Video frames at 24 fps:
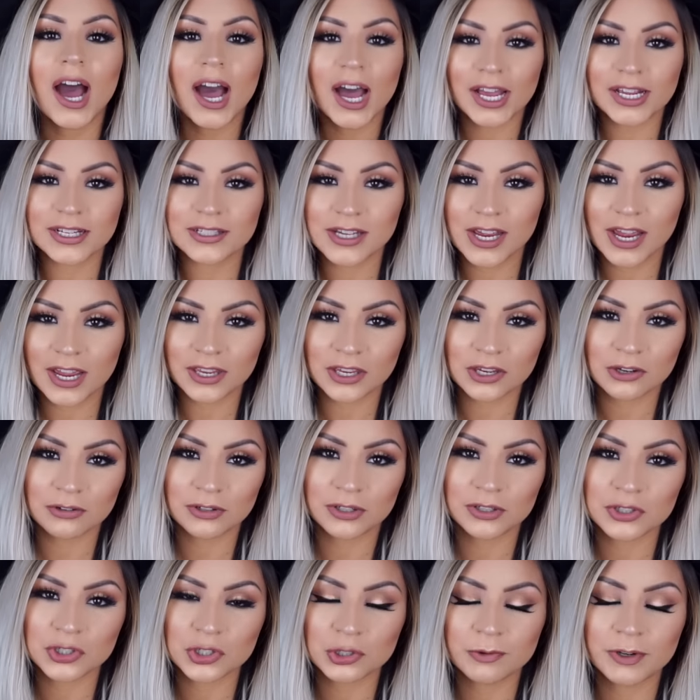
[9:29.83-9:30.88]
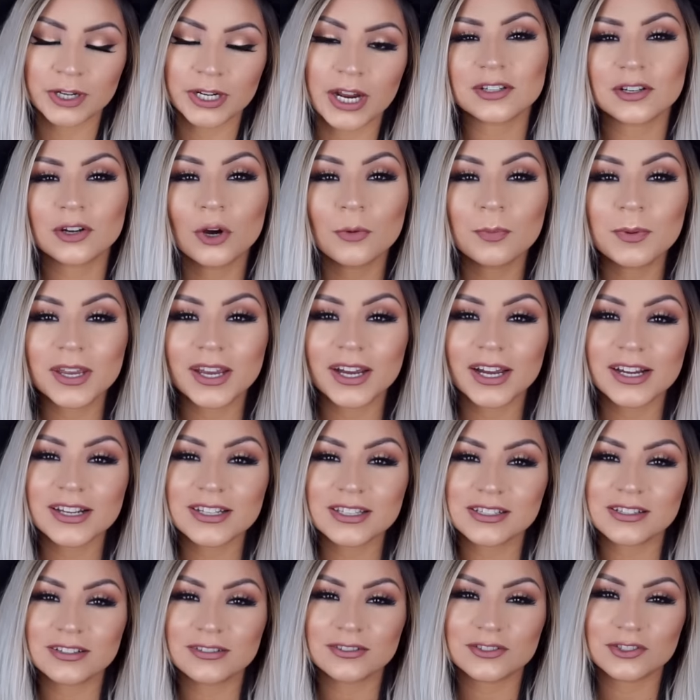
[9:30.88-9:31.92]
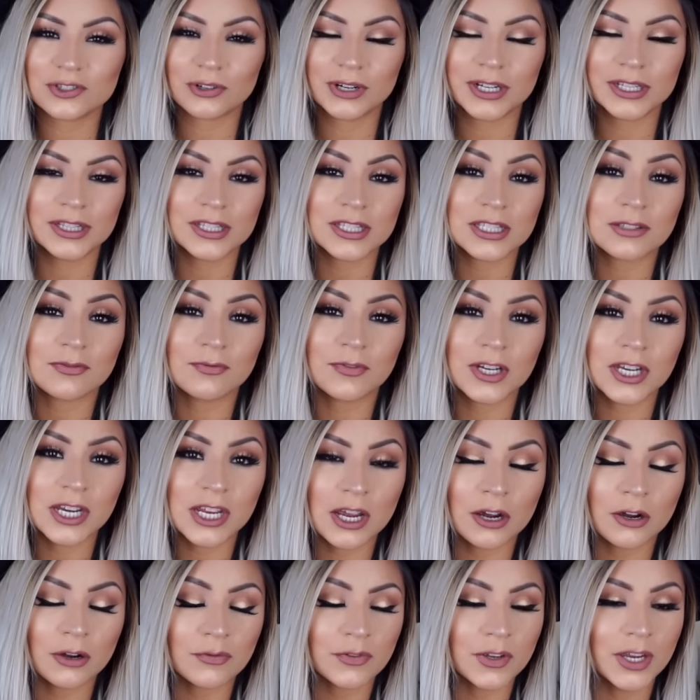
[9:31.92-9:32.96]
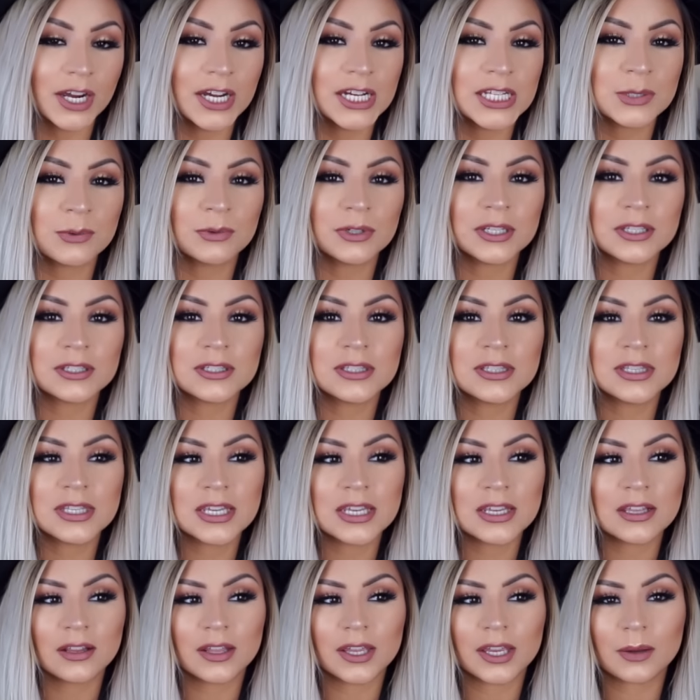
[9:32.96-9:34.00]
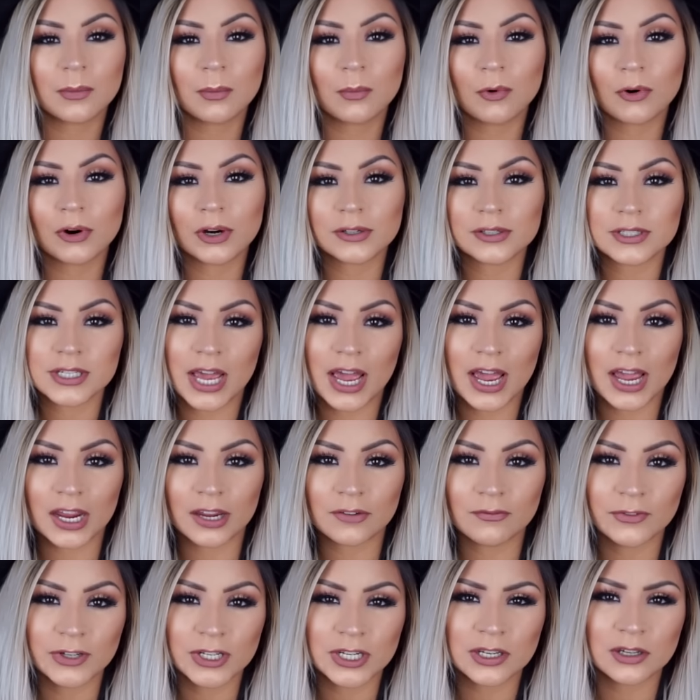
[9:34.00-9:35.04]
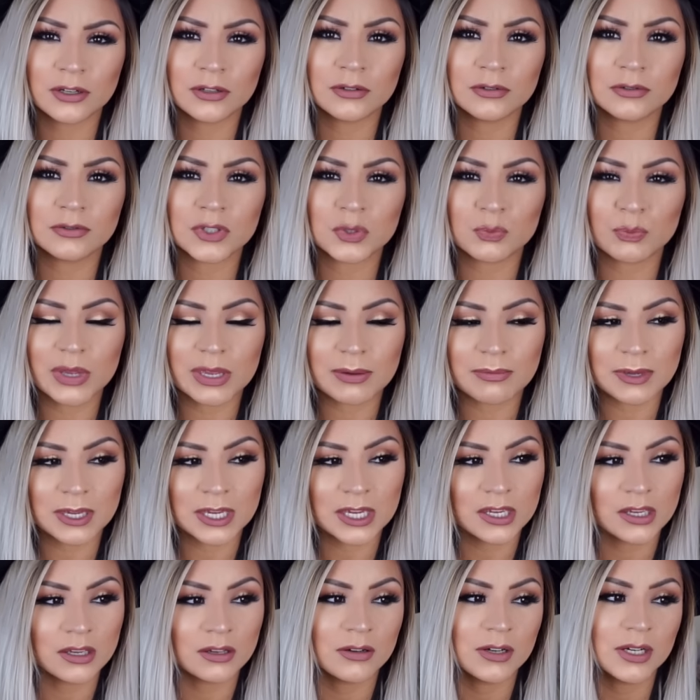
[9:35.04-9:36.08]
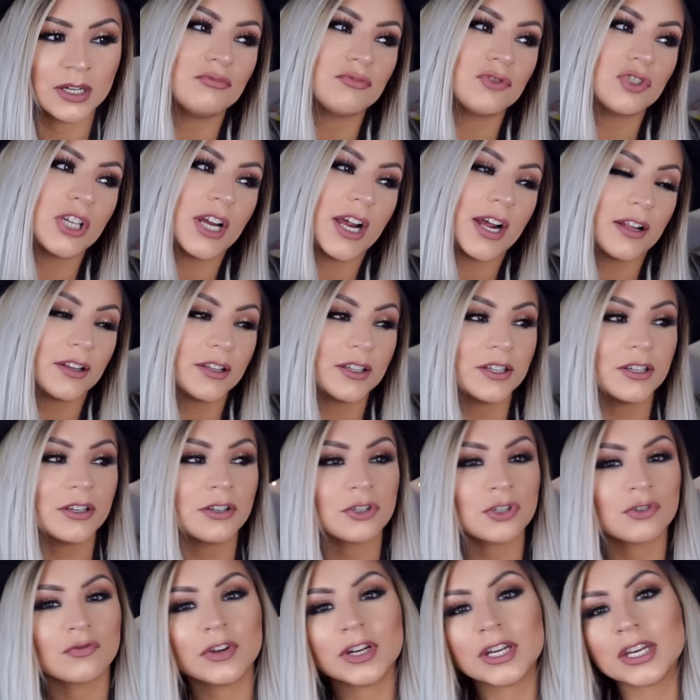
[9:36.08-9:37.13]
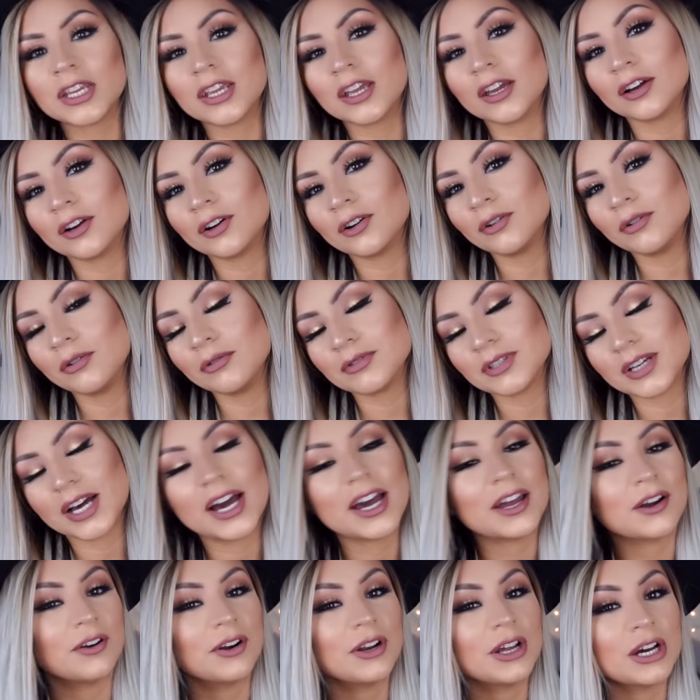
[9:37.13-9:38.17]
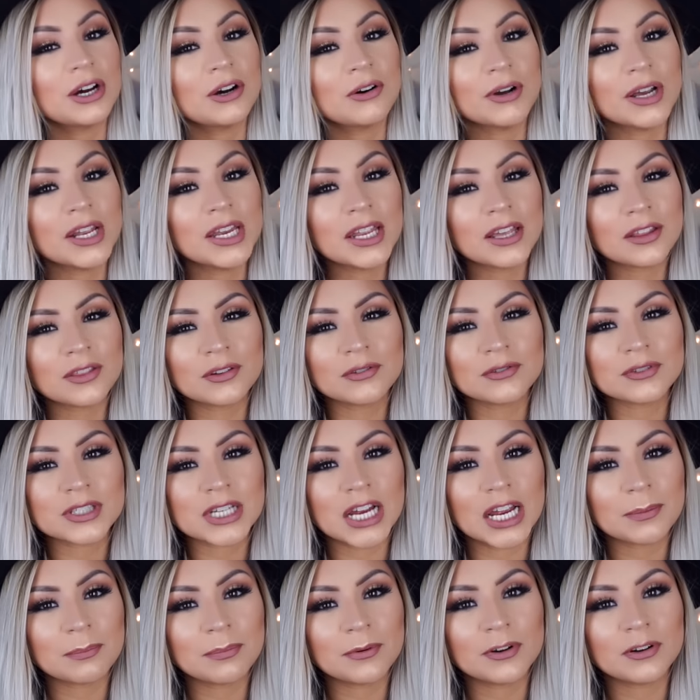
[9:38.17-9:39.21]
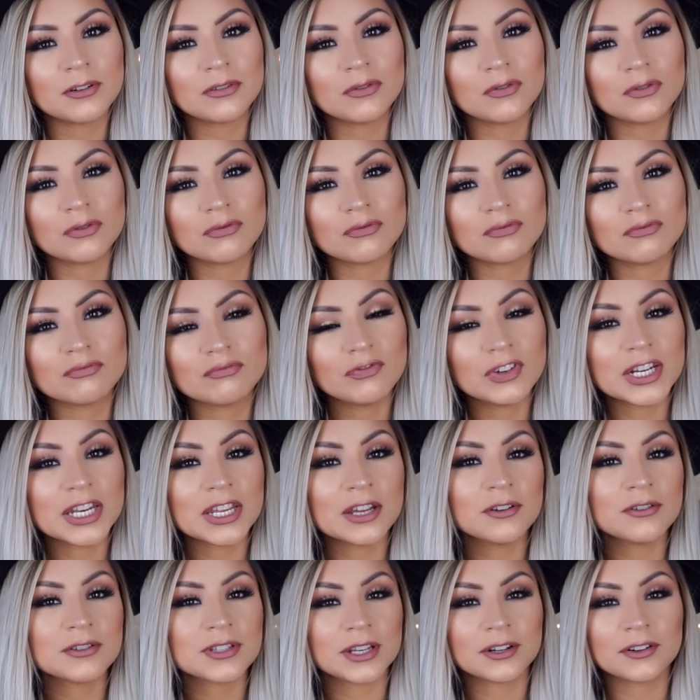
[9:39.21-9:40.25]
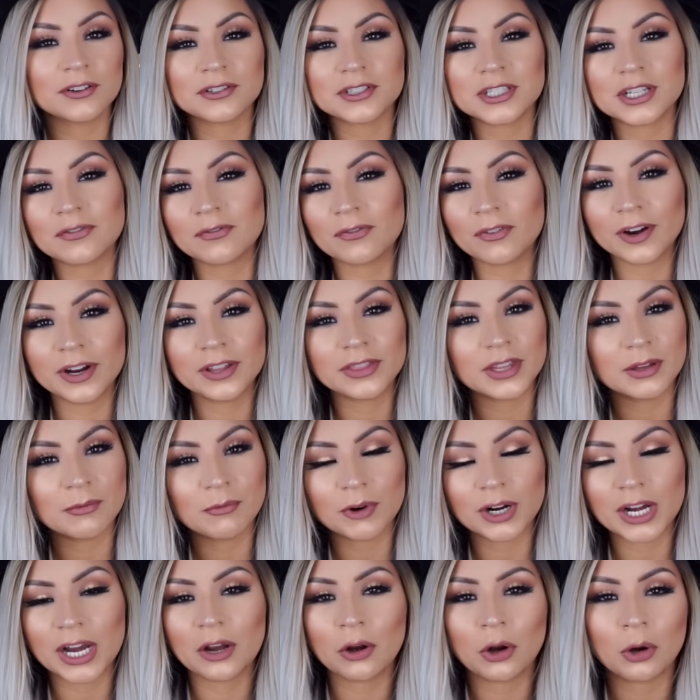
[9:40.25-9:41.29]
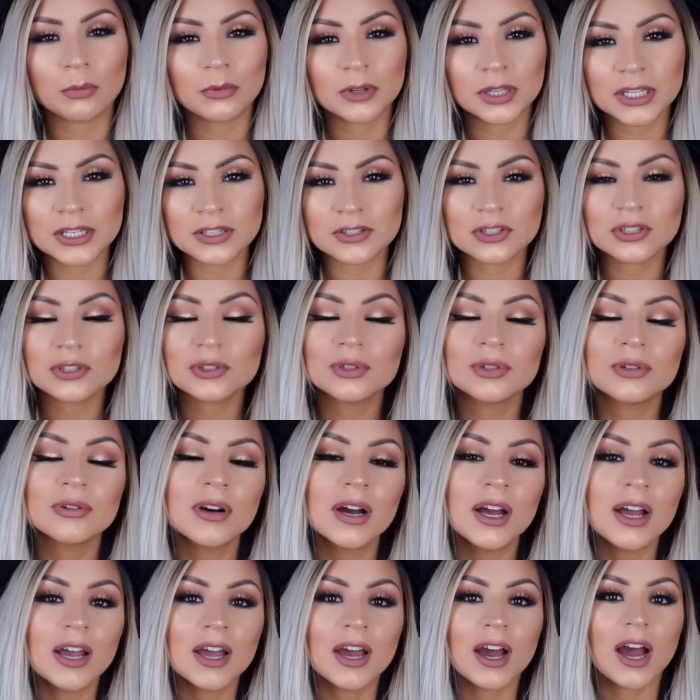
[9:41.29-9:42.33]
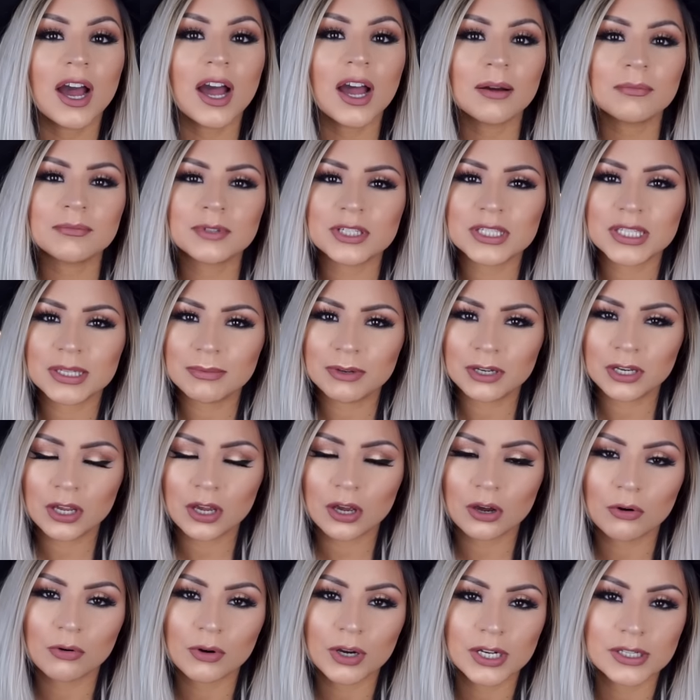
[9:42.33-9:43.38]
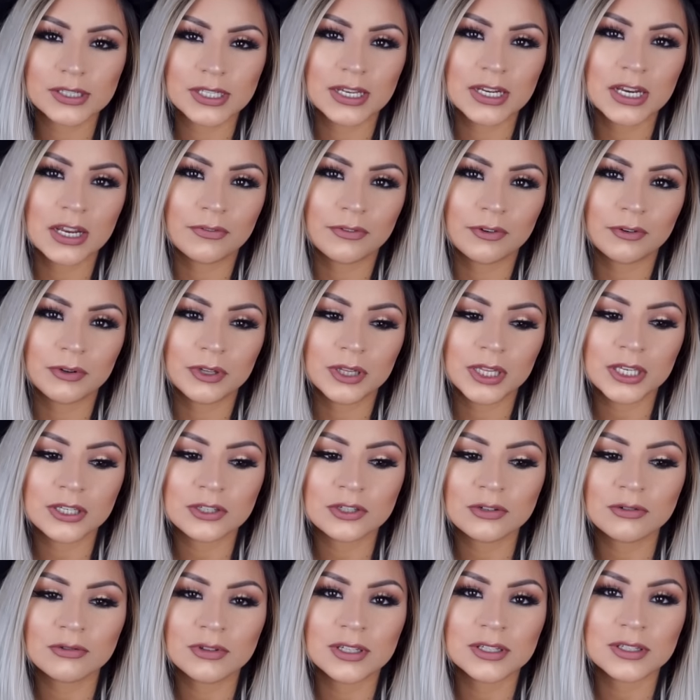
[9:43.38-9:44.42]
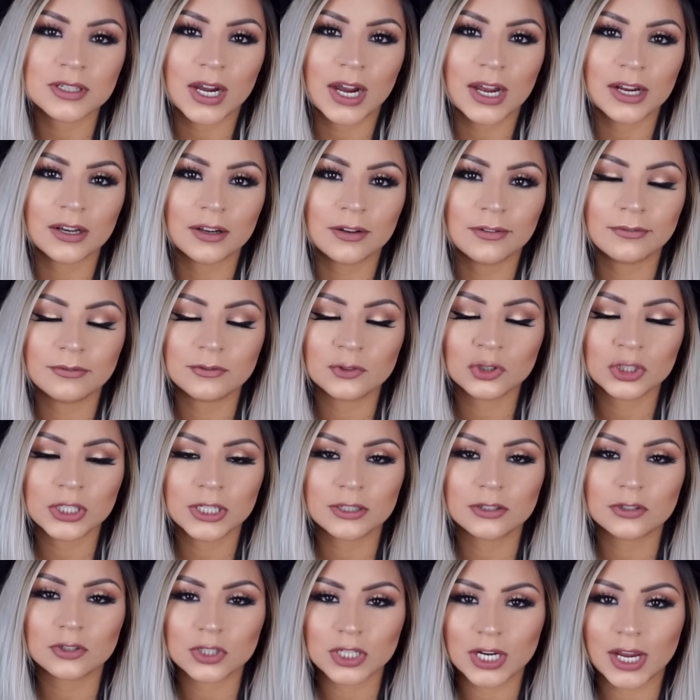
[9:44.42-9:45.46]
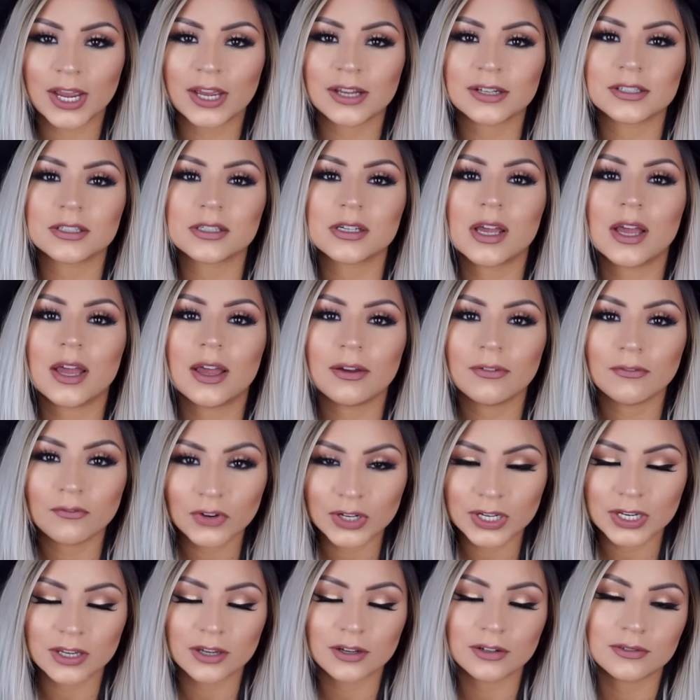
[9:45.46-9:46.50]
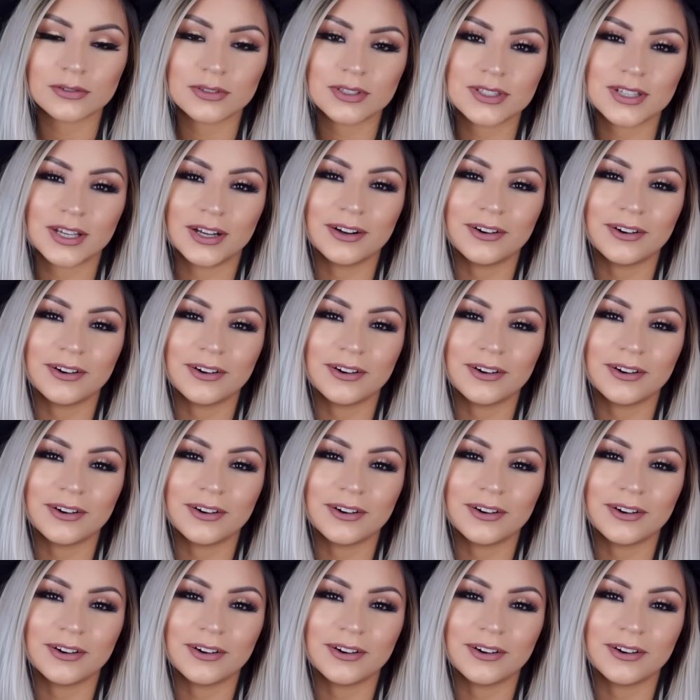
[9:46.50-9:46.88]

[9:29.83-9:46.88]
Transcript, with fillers: I tag you to do it. So I hope you guys enjoyed this video. If you guys want to see like more tag videos, maybe challenge videos, I don't know, any of those type of videos that are different than what I normally do, um, just let me know because I never really do these kind of chit chat videos.